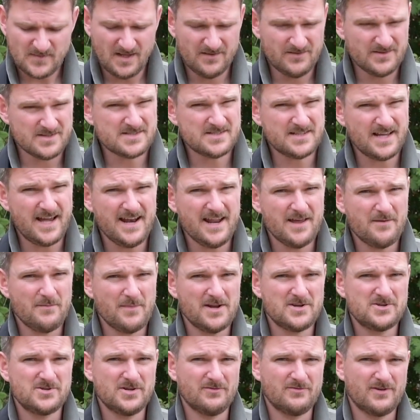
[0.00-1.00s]
The
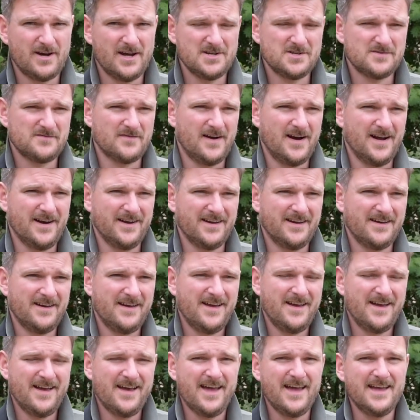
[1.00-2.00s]
stadiometric rangefinder,
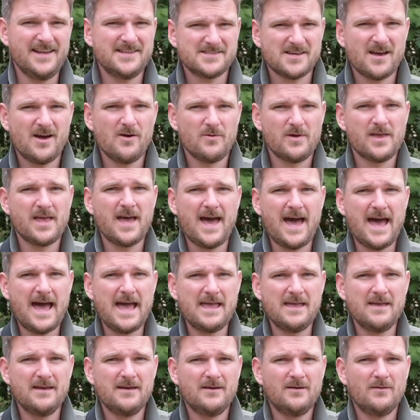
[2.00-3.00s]
it's
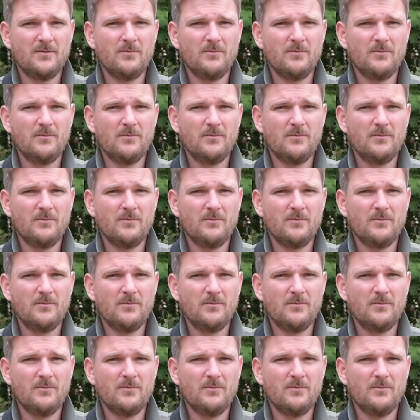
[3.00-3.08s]
okay,